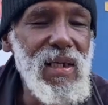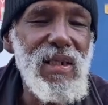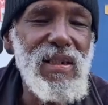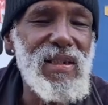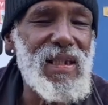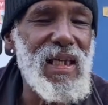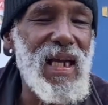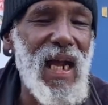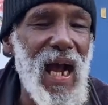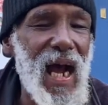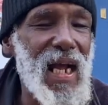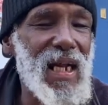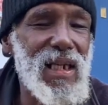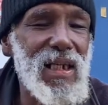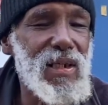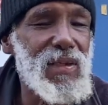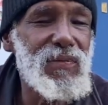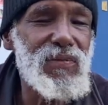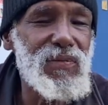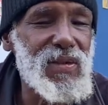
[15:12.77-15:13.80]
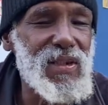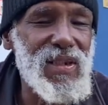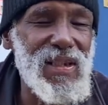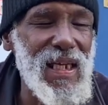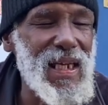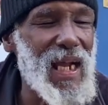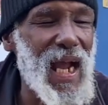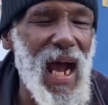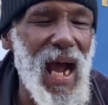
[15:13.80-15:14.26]
Stay out of the
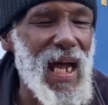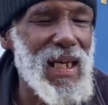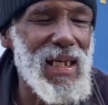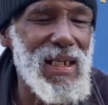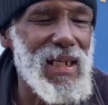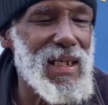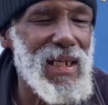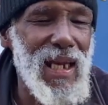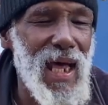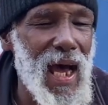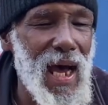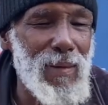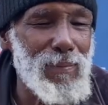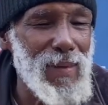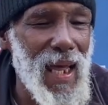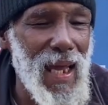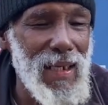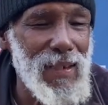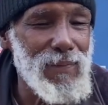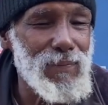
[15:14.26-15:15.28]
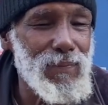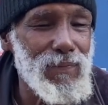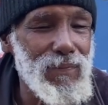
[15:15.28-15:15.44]
stay out of the limelight